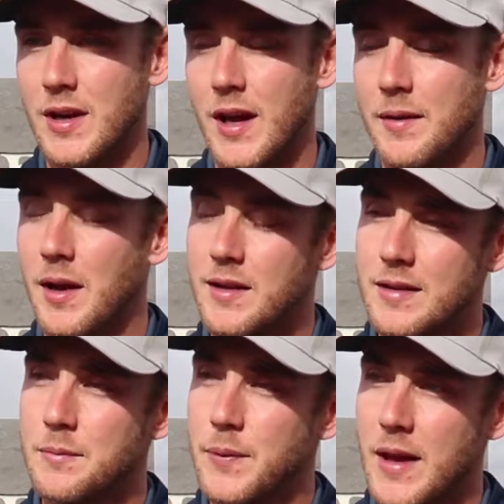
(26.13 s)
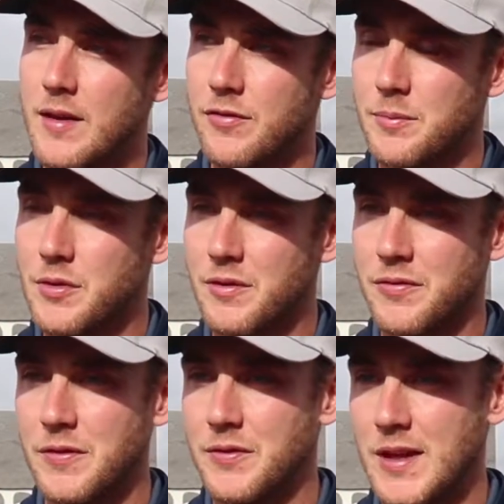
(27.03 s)
Really, I didn't play from sort of
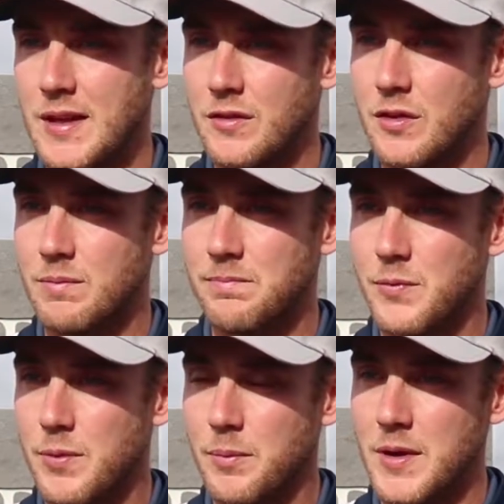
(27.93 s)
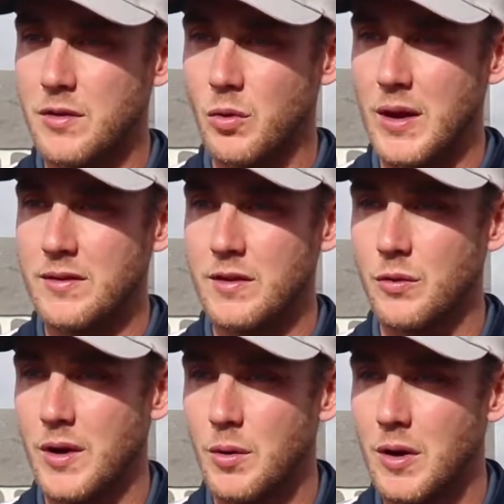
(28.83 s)
15 to probably 20,
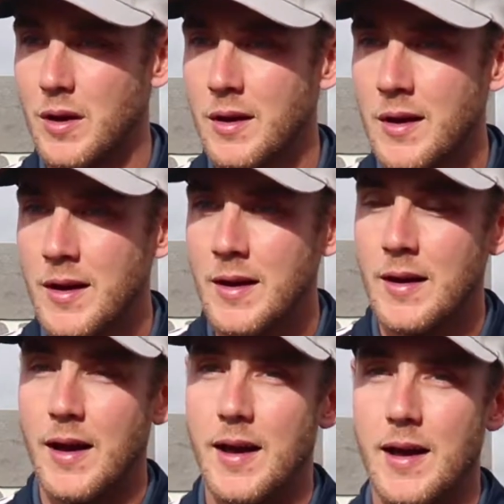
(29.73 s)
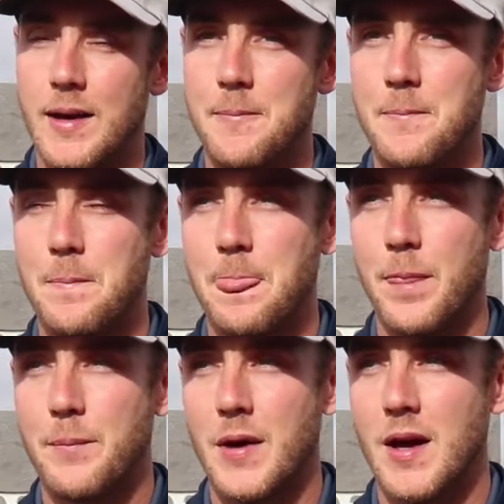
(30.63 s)
21.
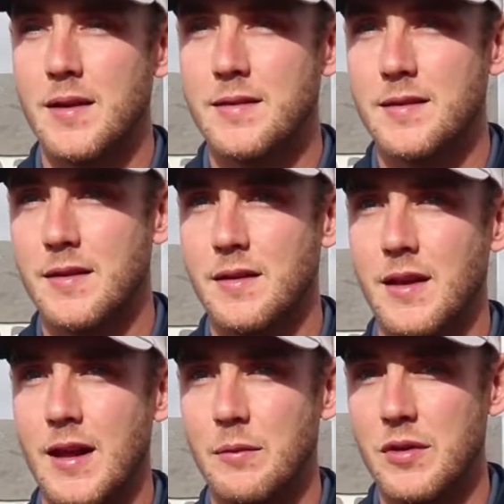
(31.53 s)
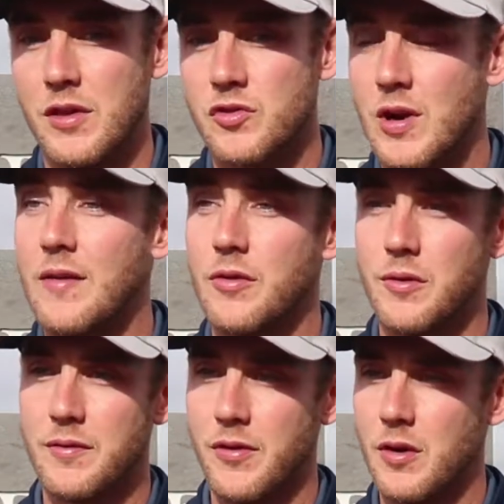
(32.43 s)
But then with the
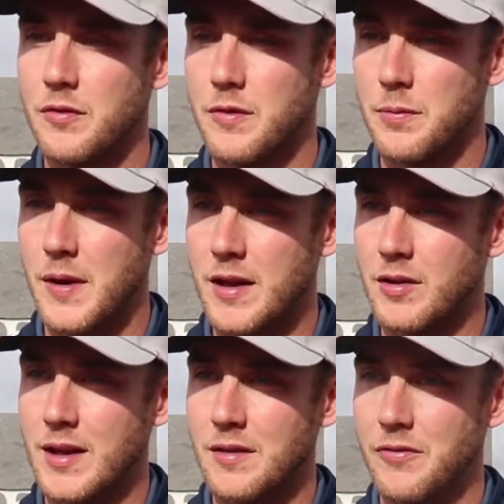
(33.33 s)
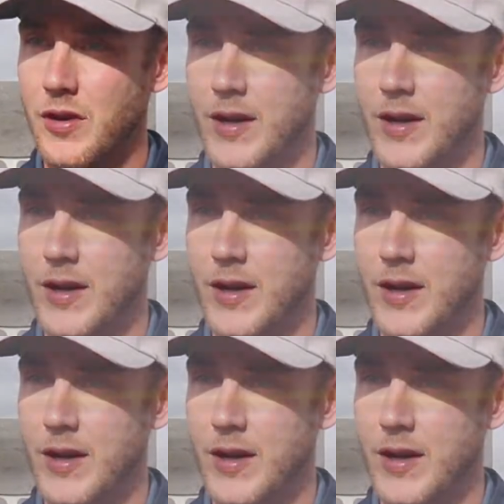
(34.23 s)
travel involved with playing cricket for